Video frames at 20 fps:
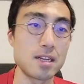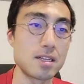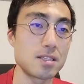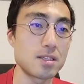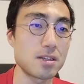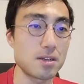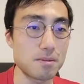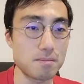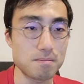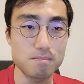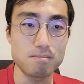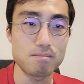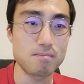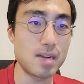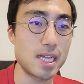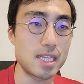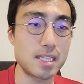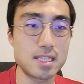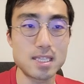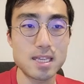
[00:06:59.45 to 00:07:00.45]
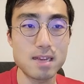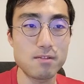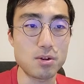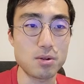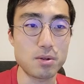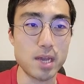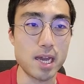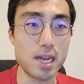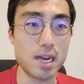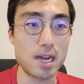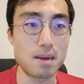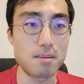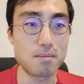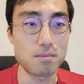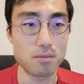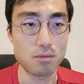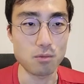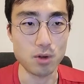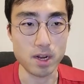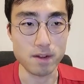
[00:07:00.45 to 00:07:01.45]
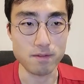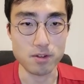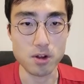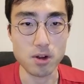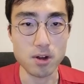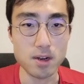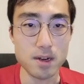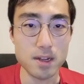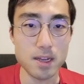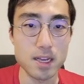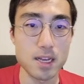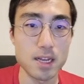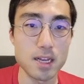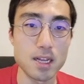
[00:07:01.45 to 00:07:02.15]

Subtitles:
So let's have a look at what I've got.